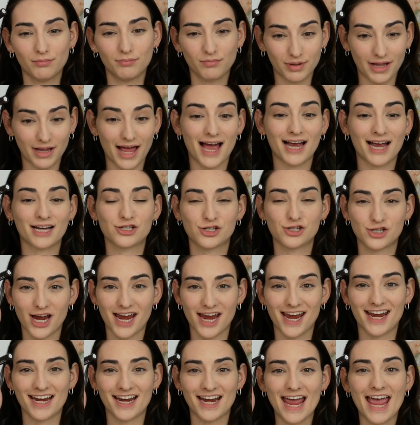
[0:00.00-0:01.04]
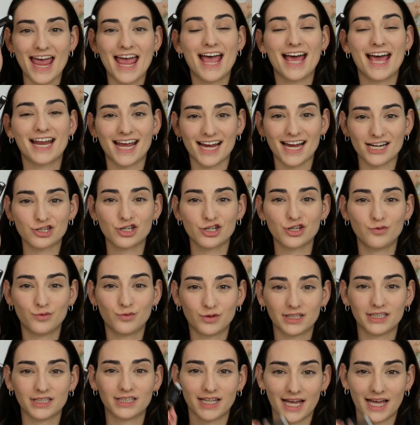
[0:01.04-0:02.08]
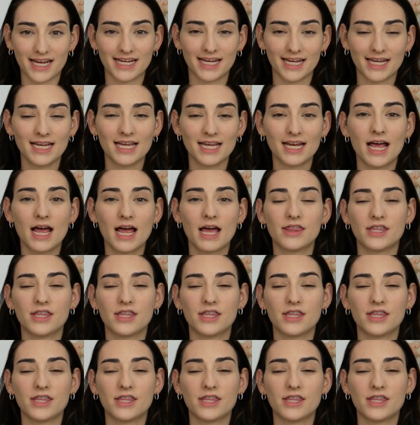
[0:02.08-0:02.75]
black shade, and I actually really like it.